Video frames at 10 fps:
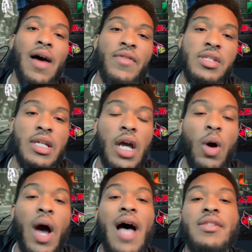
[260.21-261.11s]
obviously,
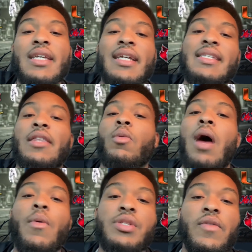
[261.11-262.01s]
Ohio State can say they're
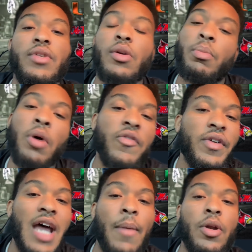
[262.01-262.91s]
wide receiver U. Both
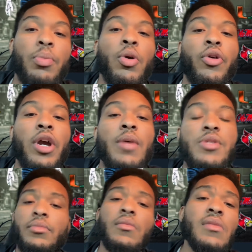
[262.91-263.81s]
phenomenal programs.